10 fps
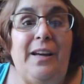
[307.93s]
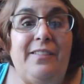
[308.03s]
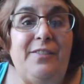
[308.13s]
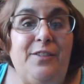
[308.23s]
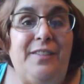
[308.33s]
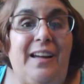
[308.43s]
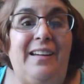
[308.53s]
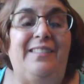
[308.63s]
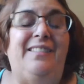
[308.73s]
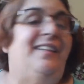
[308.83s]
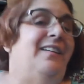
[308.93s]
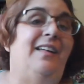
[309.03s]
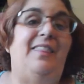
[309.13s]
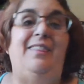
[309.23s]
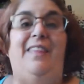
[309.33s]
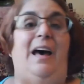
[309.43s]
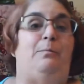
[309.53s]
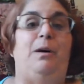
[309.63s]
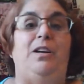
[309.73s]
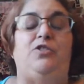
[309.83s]
exercise that
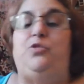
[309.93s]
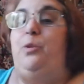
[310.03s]
much.